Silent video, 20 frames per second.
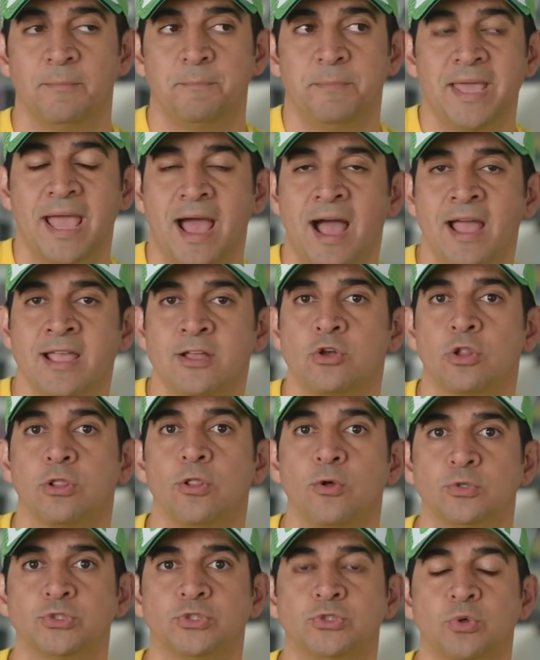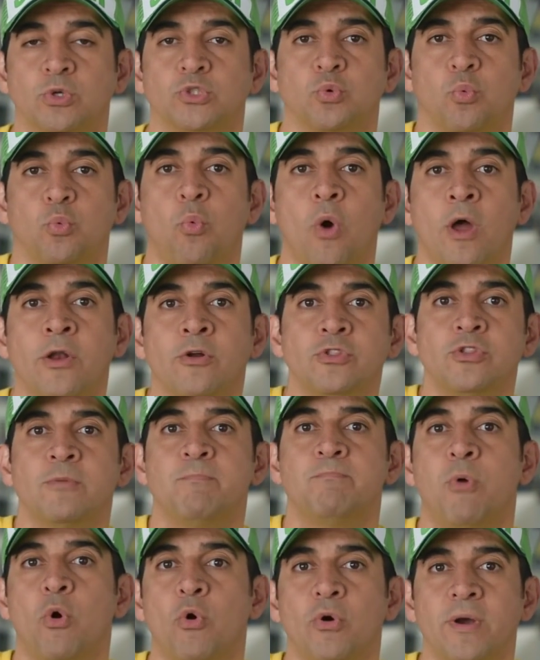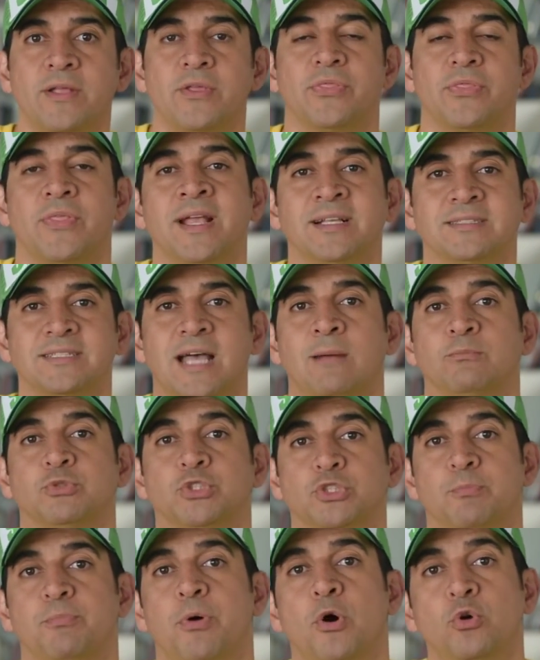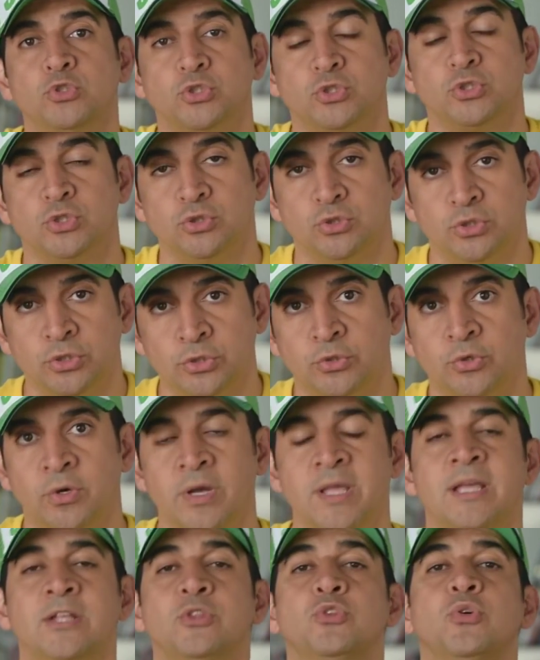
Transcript: behind closed doors, what are the boring things I'm supposed to do